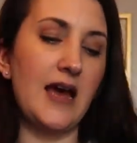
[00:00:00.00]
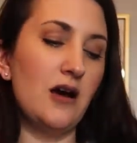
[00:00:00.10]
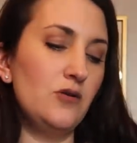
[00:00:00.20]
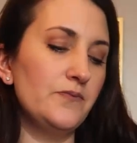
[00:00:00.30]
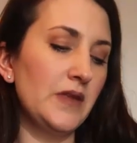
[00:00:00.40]

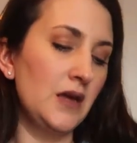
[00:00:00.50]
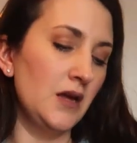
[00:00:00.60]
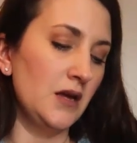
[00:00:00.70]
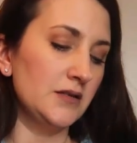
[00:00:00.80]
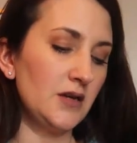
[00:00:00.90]
out.
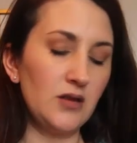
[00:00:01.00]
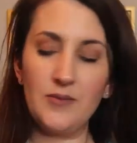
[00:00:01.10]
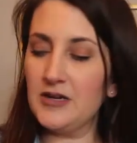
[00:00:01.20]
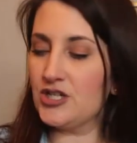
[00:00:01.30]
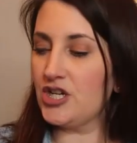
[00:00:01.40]
So
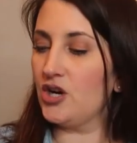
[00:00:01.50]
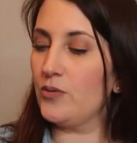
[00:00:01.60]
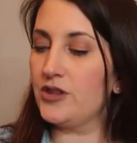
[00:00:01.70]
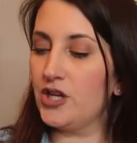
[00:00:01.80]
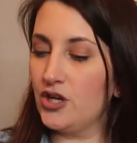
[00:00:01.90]
let me share
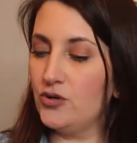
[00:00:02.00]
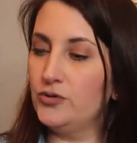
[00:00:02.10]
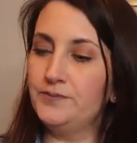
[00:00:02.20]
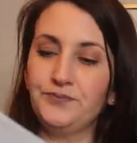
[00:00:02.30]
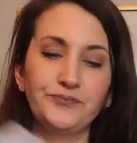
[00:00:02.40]
with
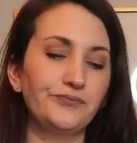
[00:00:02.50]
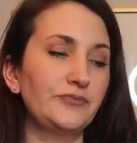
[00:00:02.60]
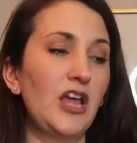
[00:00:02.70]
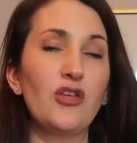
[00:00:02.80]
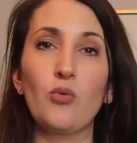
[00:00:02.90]
you
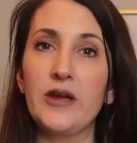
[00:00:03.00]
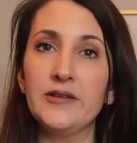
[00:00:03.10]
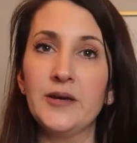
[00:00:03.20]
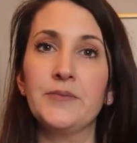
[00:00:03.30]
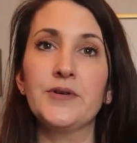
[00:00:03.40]
the
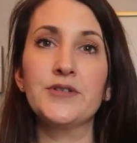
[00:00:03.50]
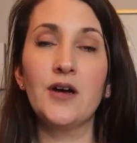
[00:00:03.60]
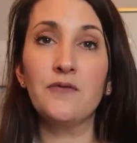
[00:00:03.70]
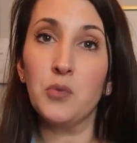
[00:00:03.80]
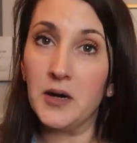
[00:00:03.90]
real numbers
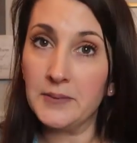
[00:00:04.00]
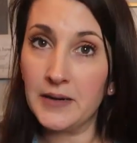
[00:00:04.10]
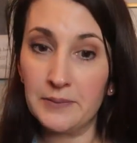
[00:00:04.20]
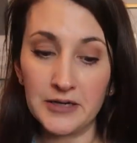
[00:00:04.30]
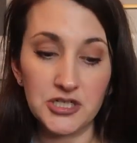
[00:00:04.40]
of what
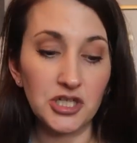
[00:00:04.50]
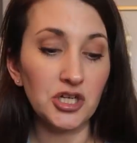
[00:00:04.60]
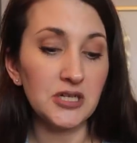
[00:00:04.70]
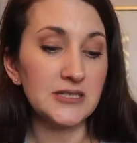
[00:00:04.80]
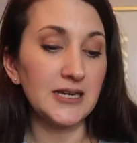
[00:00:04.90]
my budget
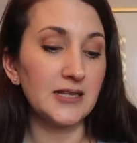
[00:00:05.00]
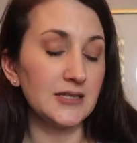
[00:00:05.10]
looks like